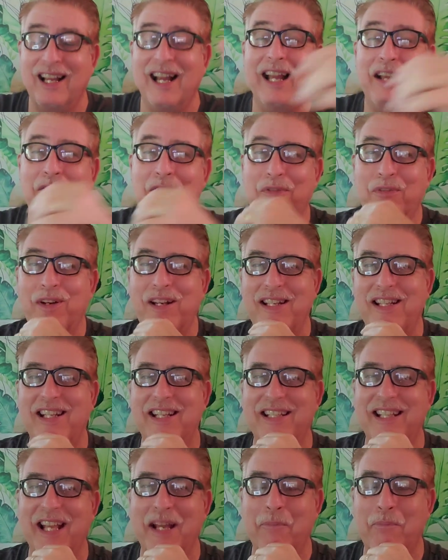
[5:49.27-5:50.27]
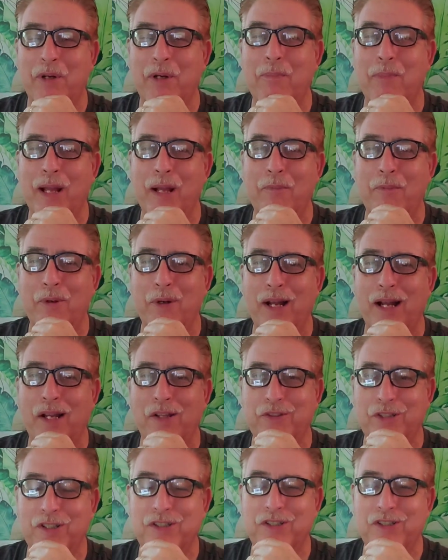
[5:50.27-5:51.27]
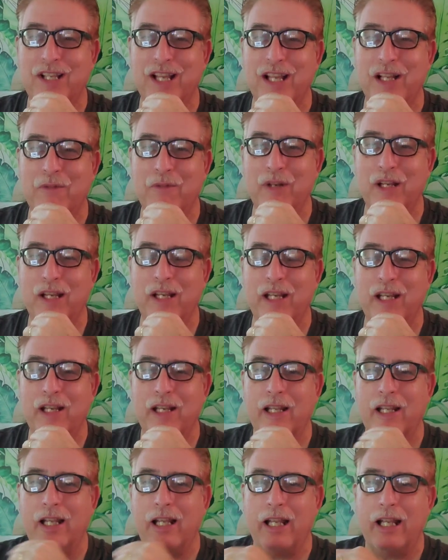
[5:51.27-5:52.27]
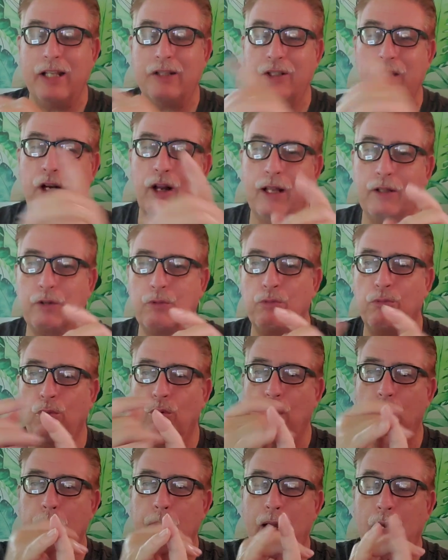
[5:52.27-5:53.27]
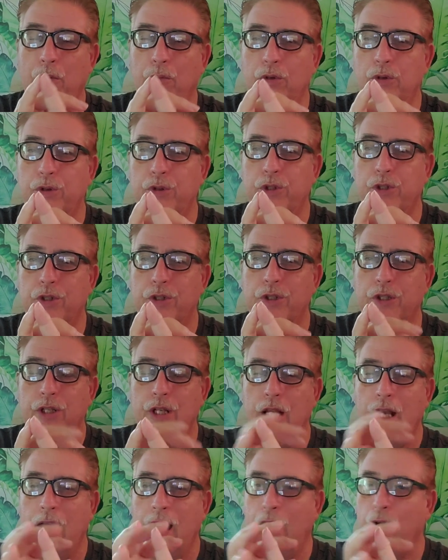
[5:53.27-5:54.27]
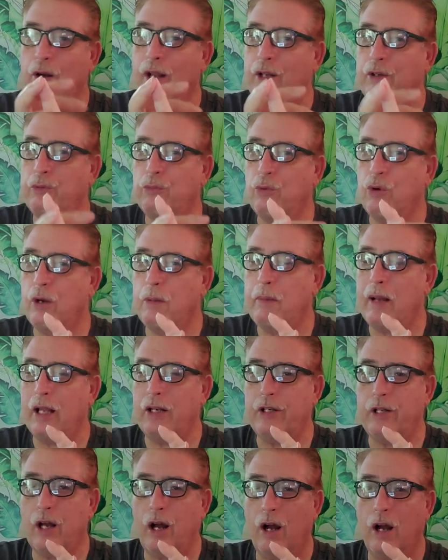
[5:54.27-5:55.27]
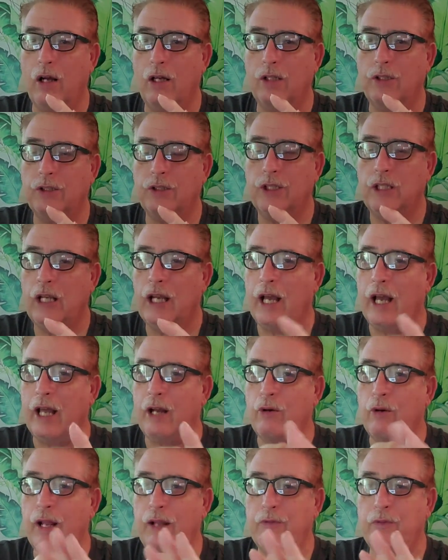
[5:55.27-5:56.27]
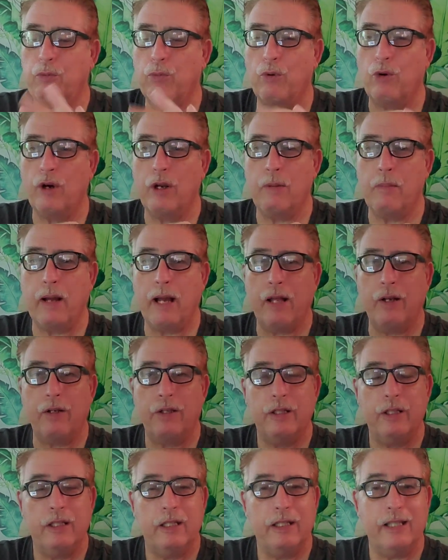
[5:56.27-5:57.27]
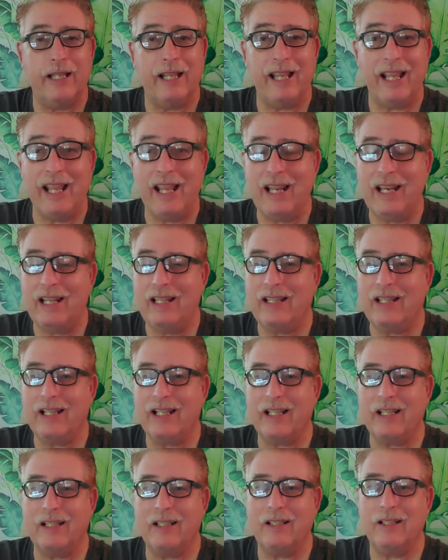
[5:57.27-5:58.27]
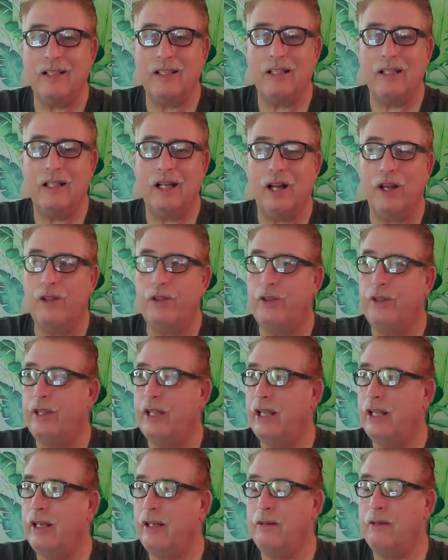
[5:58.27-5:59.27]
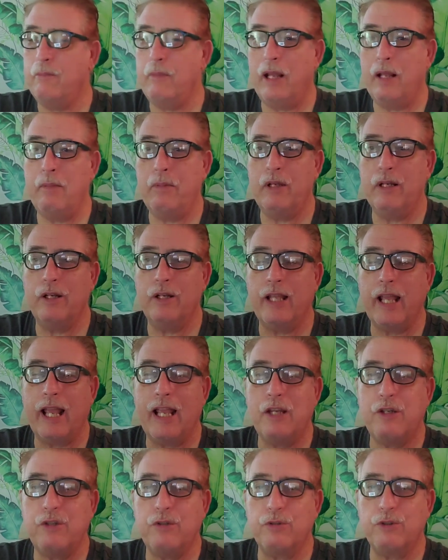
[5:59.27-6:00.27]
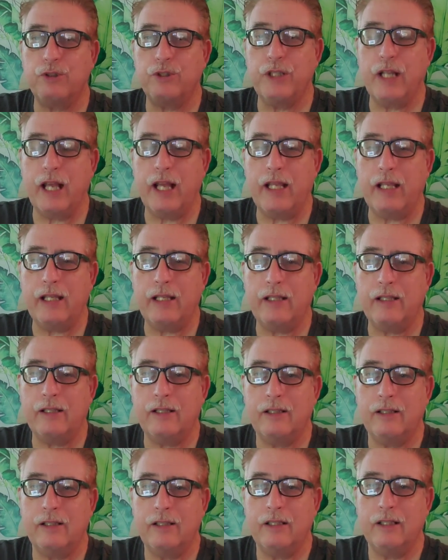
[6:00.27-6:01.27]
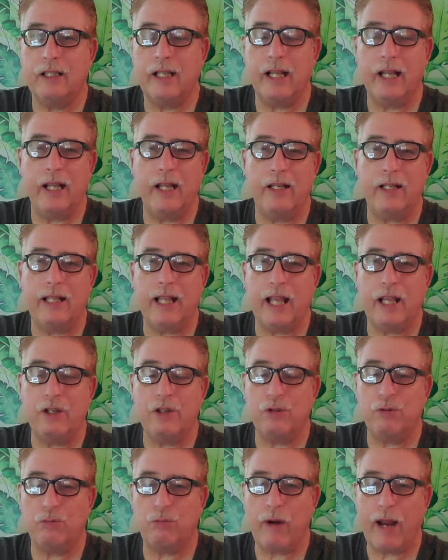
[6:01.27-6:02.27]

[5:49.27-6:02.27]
I have a friend did that, put a bamboo house. That's exactly what he did. He said, I don't have to worry about roosters. I don't have to worry about dogs. I don't have to worry about anything other than maybe an occasional snake and occasional